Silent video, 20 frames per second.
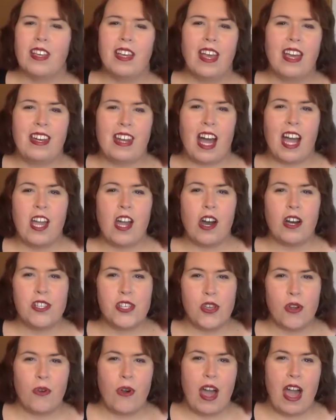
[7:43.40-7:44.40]
And I
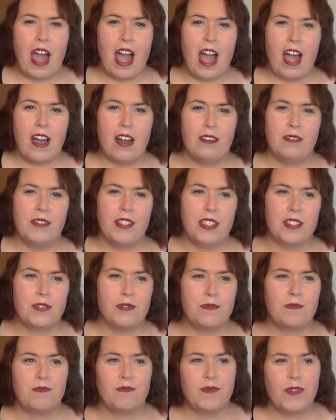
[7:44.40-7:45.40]
also have
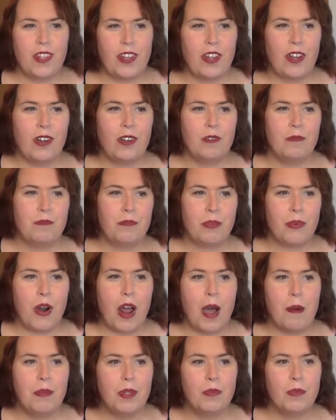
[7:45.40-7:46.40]
this you know,
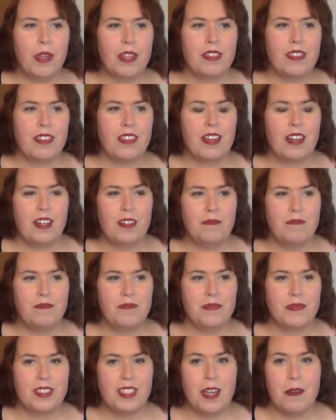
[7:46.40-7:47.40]
problem with um,
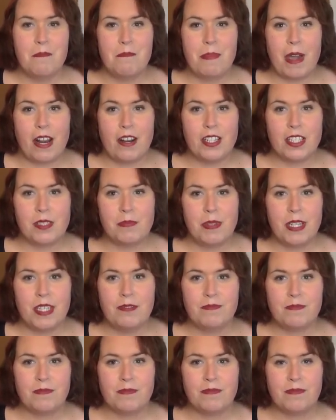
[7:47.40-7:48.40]

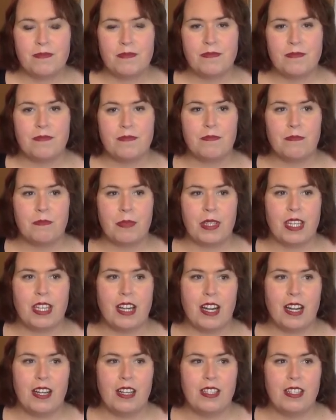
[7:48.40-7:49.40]
embarrassment
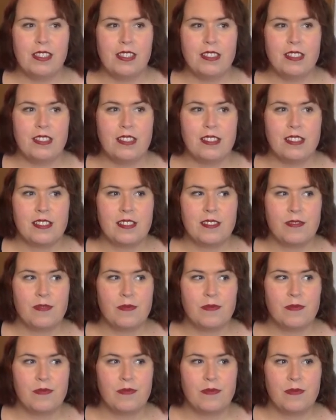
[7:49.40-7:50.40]
because
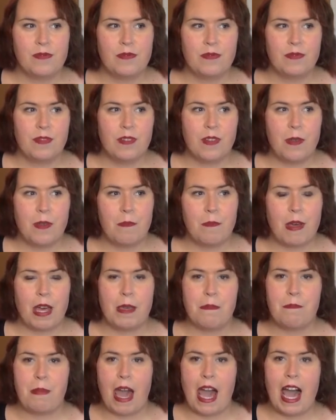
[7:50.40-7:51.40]

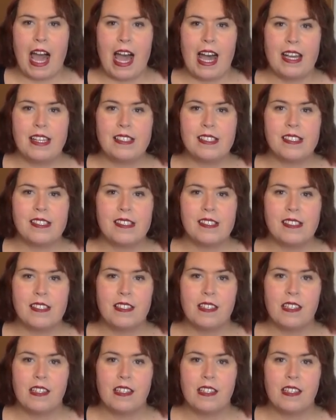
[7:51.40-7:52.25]
my past